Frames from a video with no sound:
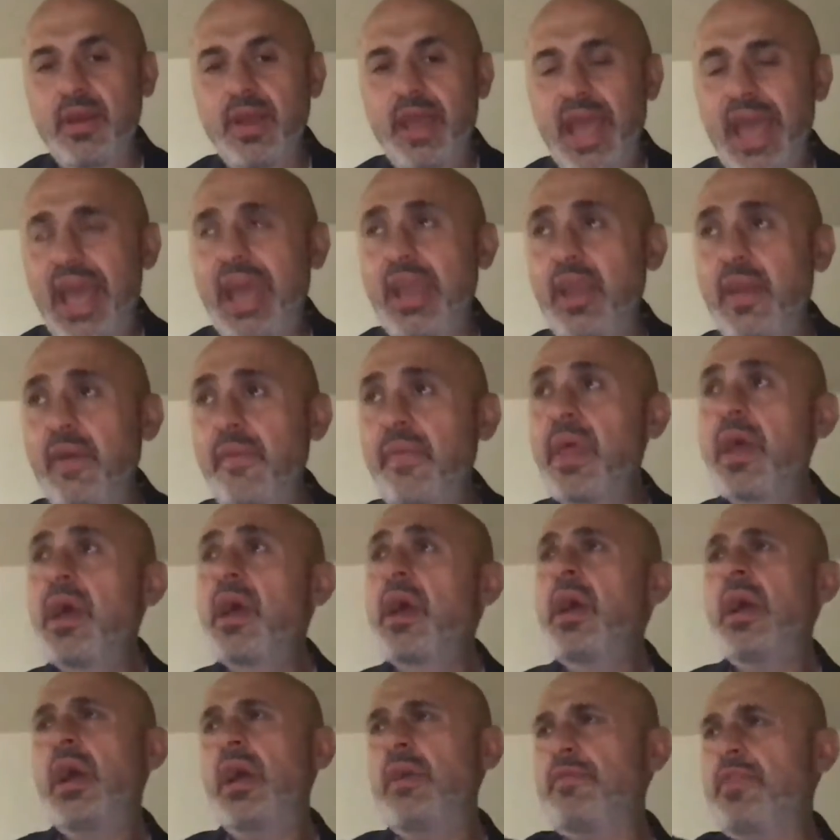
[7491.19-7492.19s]
Hey,
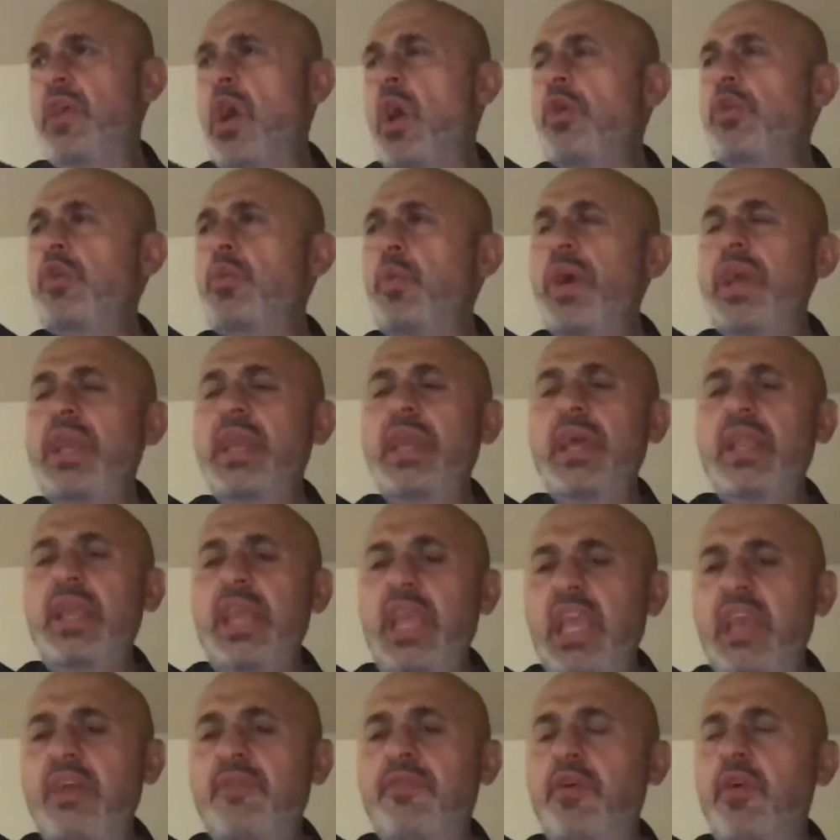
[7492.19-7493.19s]
if those wicked,
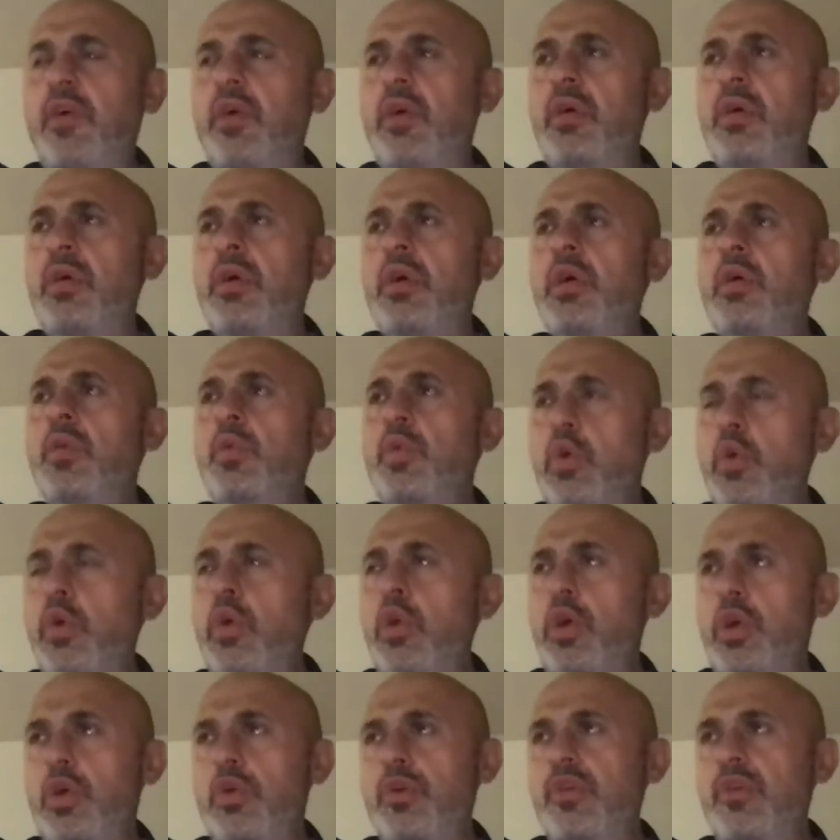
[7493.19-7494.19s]
evil
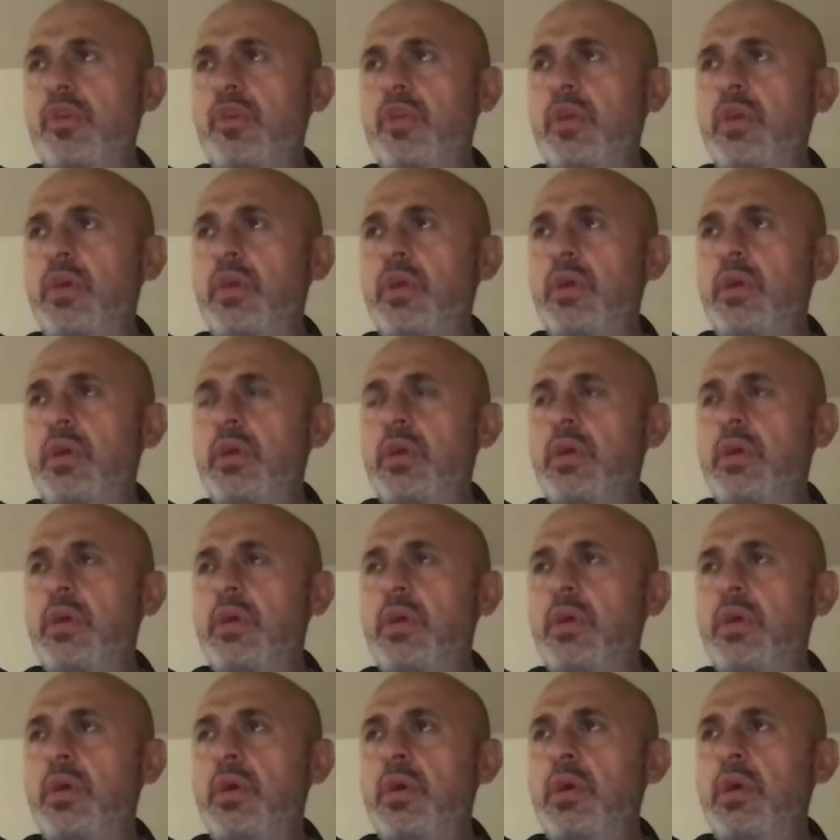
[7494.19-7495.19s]
rulers
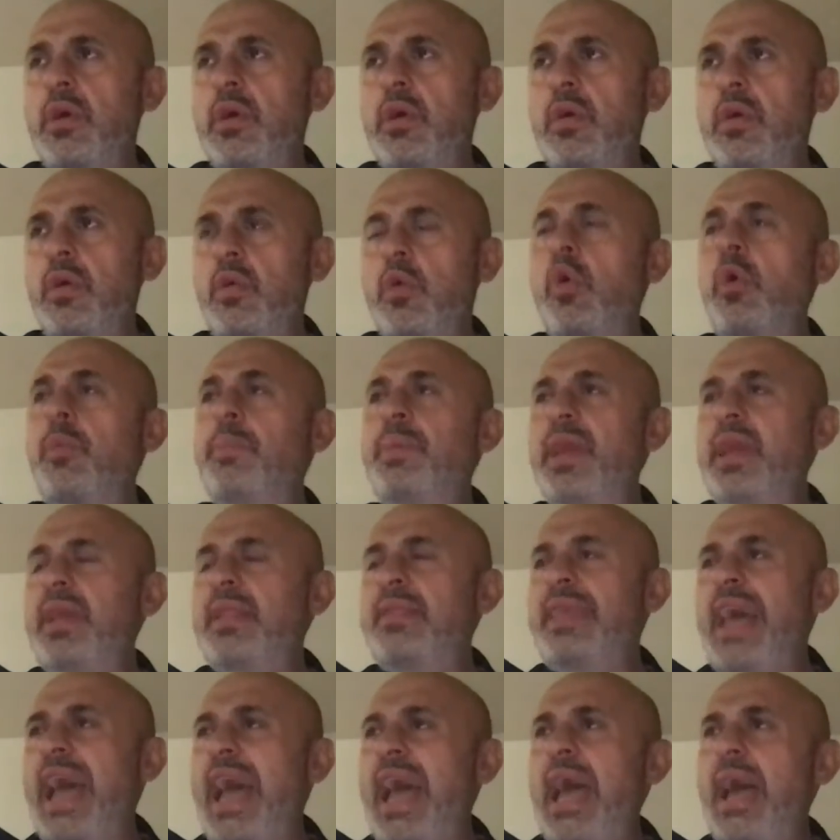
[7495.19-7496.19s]
who will
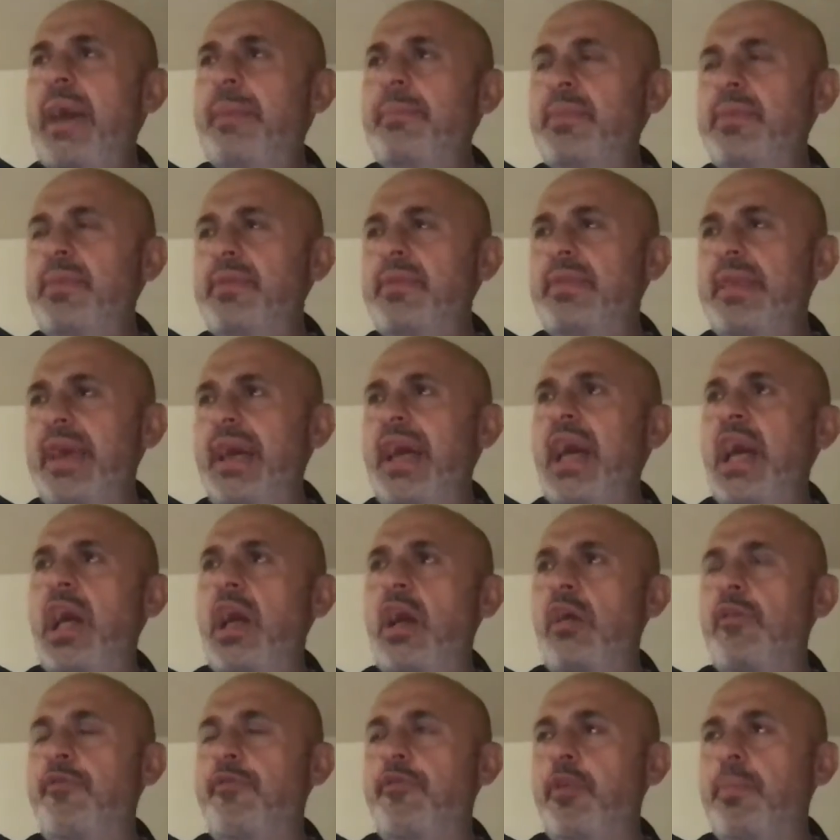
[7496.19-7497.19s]
be damned to
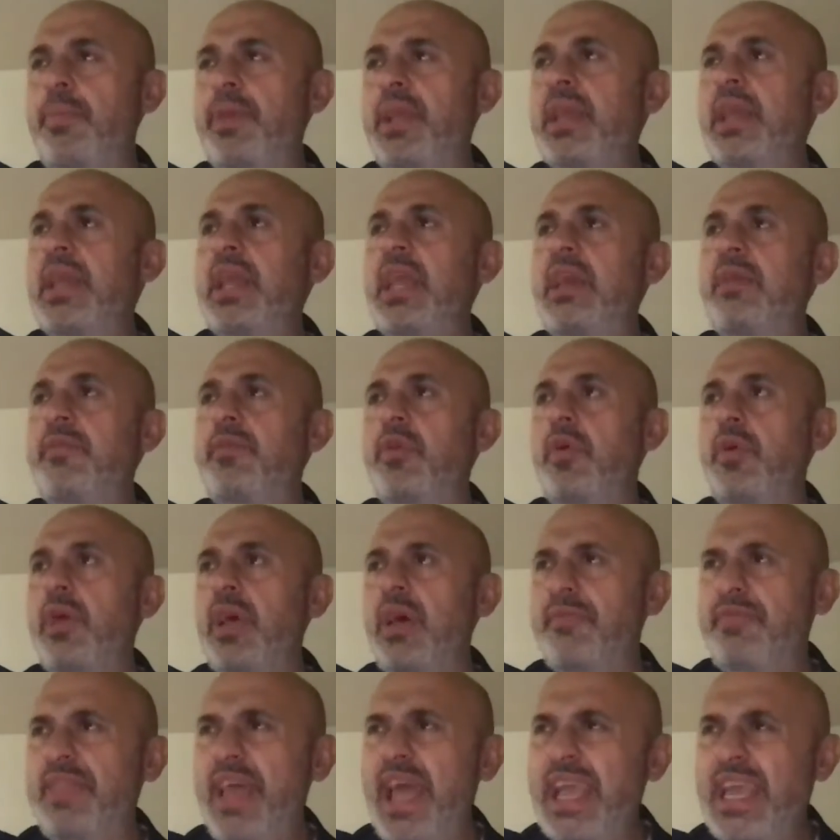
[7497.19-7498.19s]
hell for being evil,
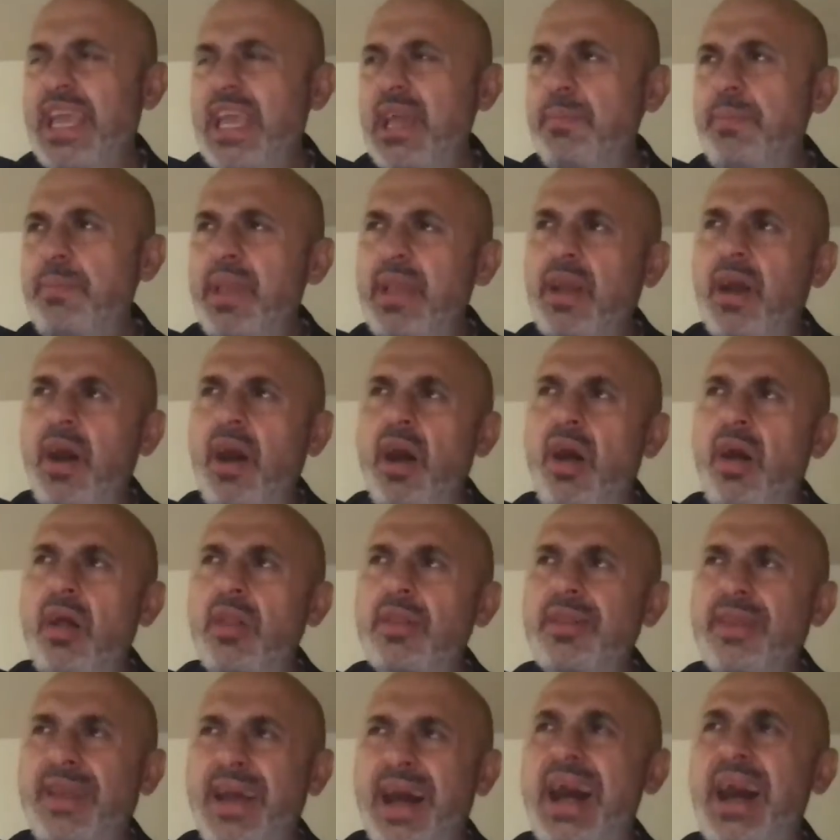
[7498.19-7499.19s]
if they can be
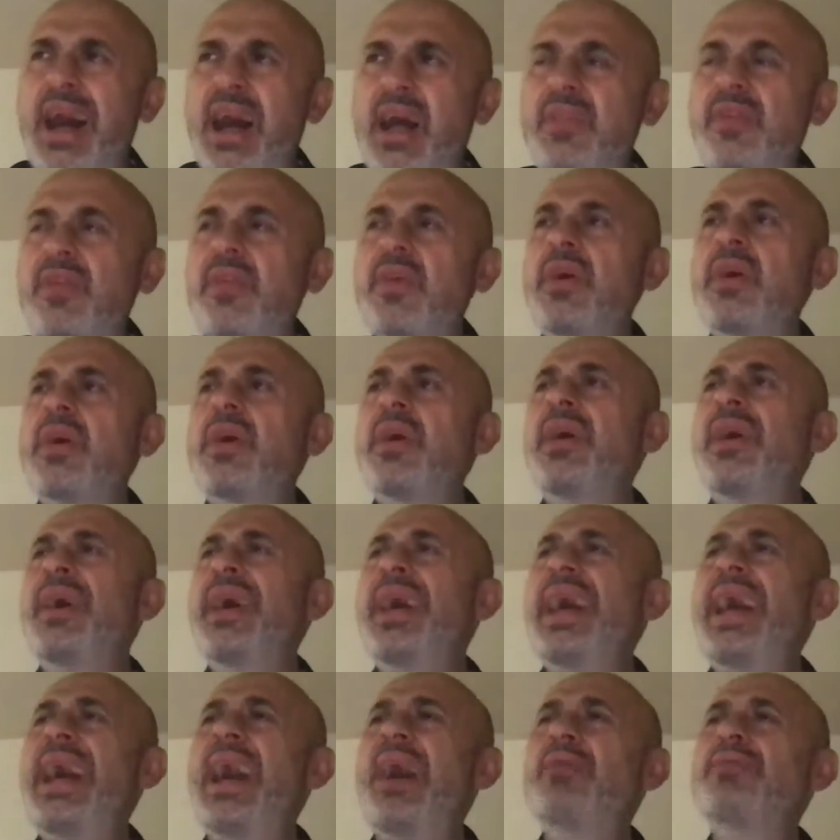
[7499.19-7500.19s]
called gods,
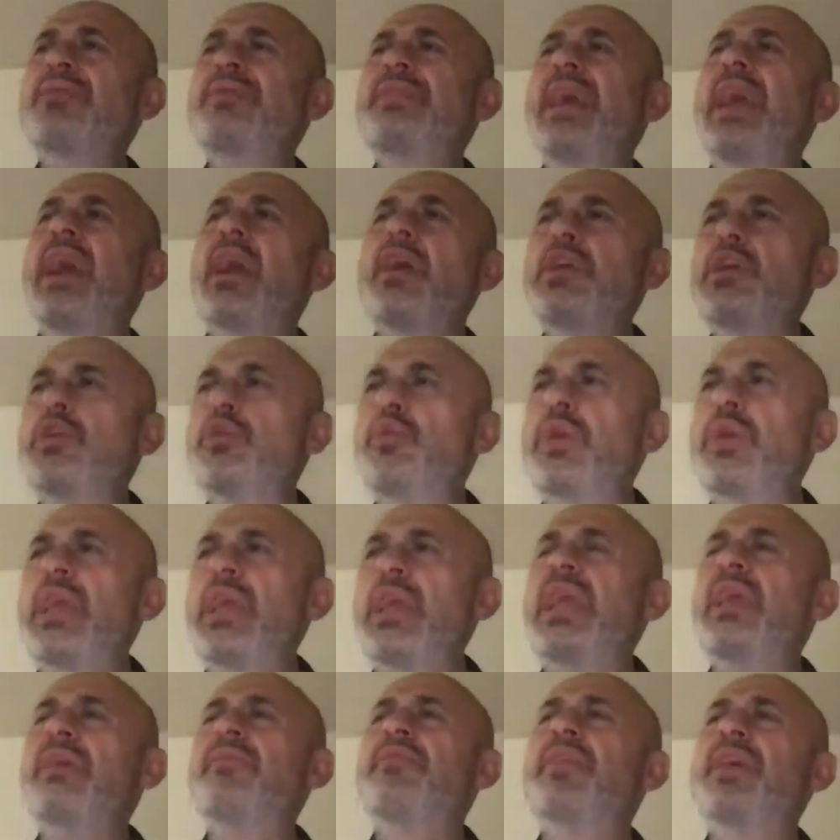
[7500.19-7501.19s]
how dare you
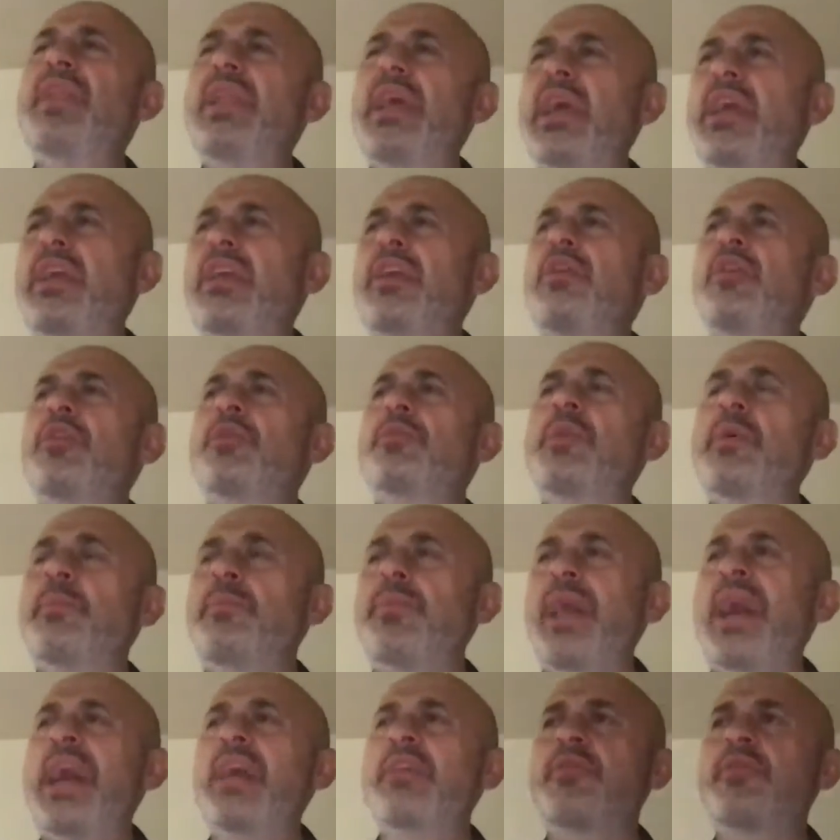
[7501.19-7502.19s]
even accuse me of
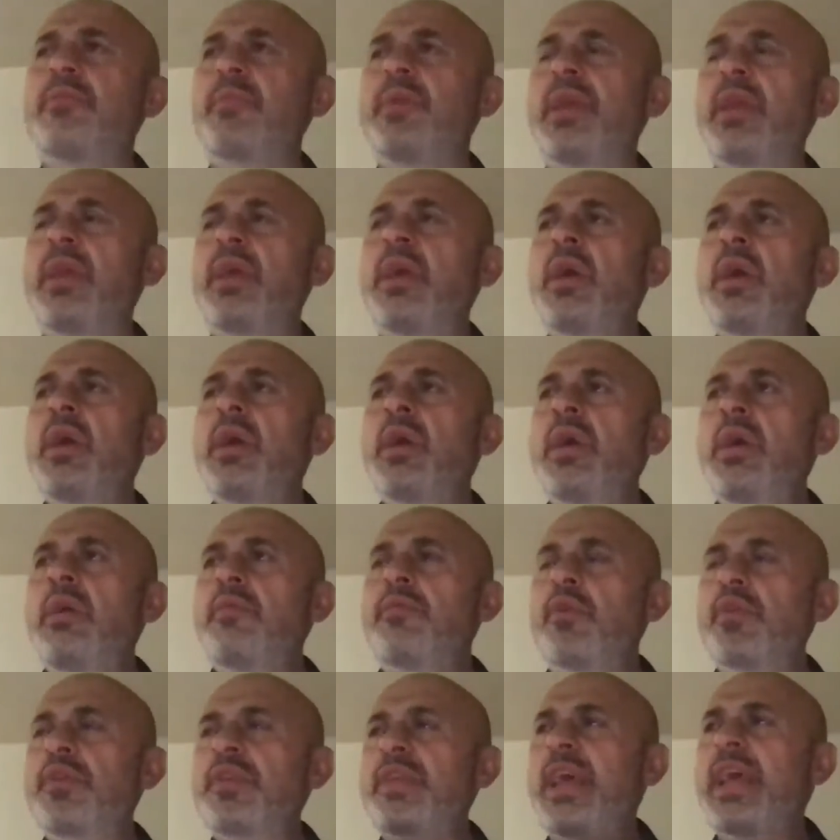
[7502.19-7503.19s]
blasphemy
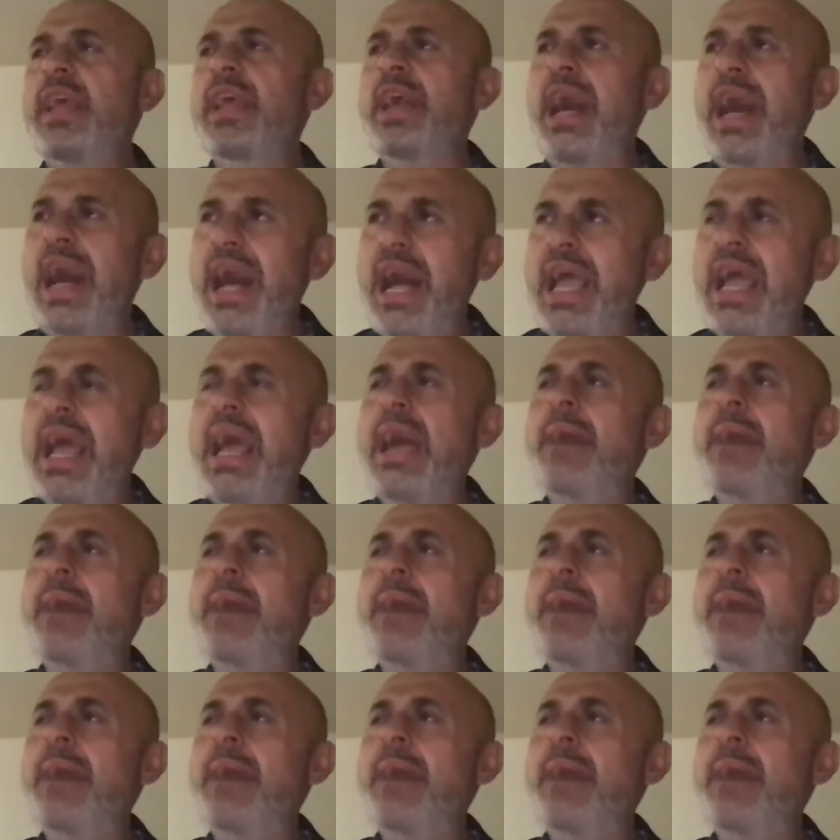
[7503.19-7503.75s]
for saying, I